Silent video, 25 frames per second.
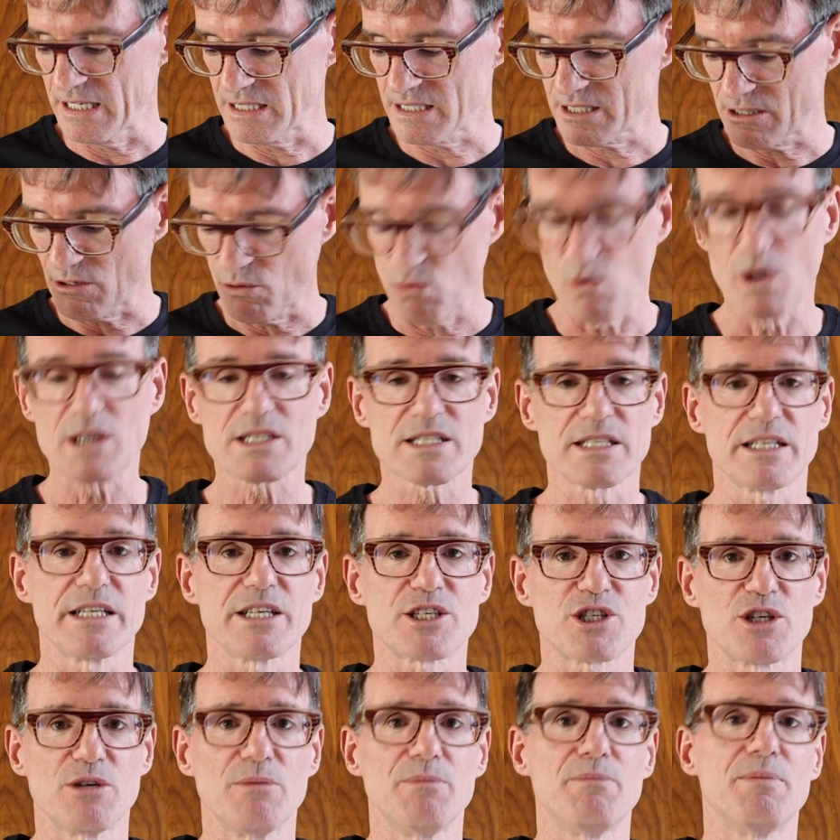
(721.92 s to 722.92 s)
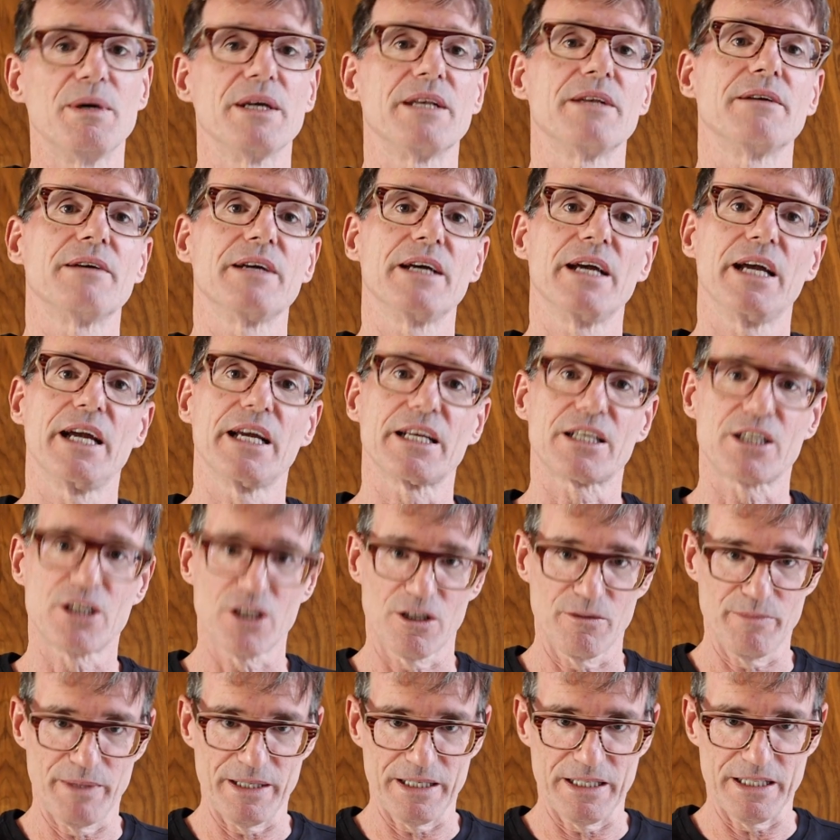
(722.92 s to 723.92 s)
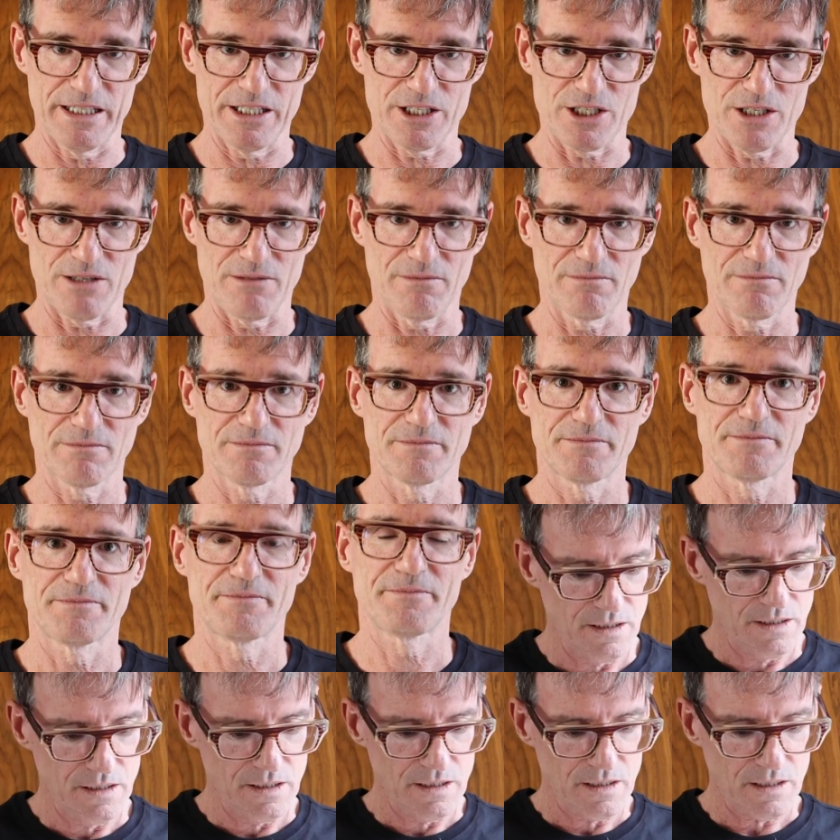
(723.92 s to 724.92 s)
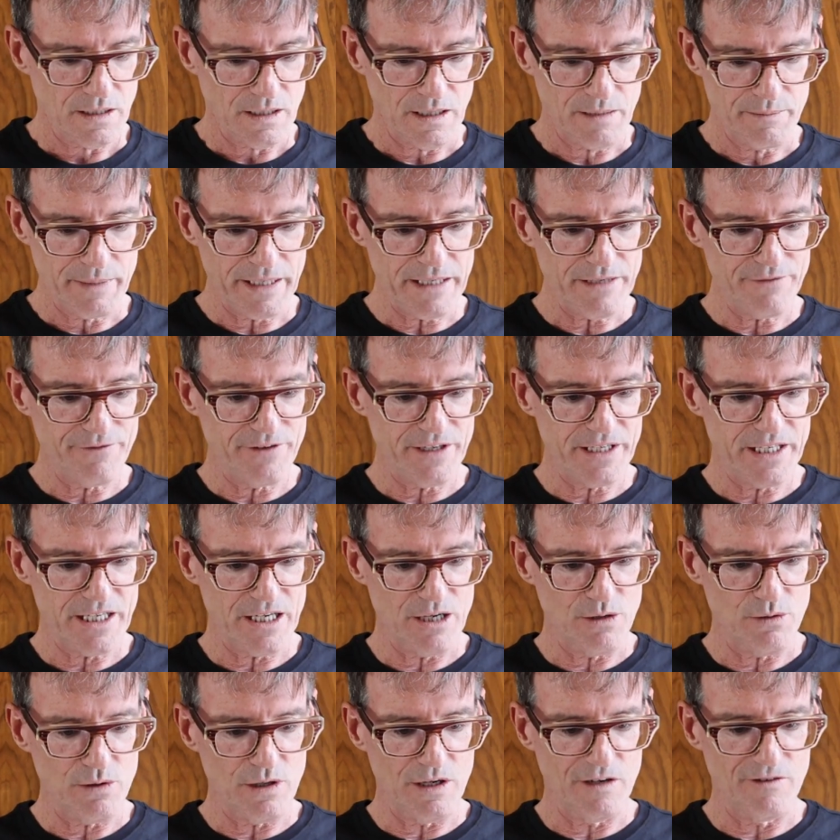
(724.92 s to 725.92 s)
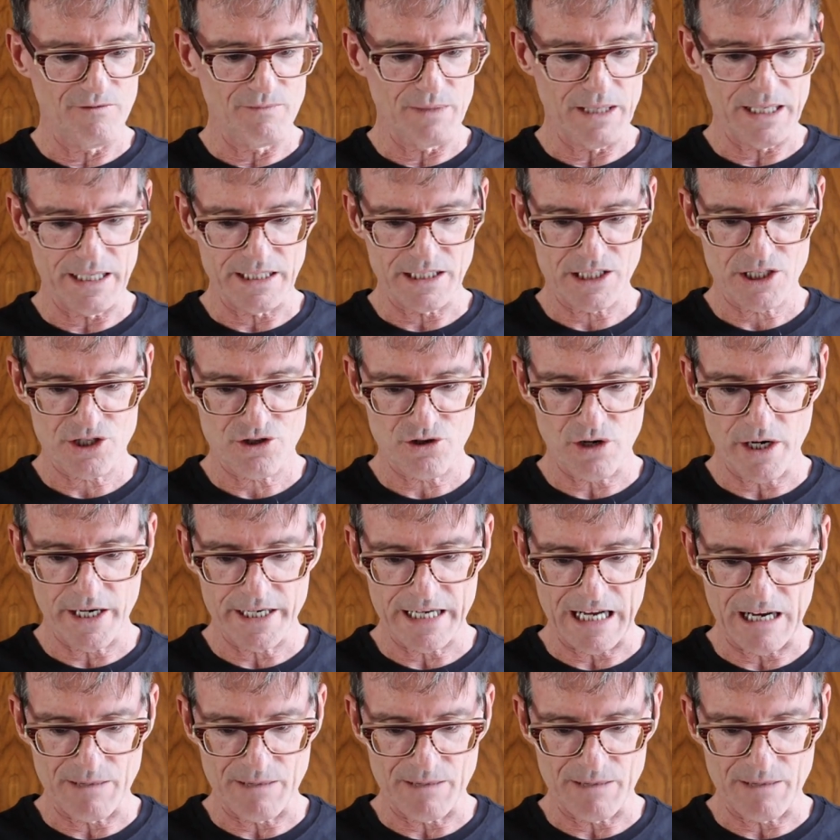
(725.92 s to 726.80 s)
so it wasn't an issue, but it could have been an issue. I made a video of my stride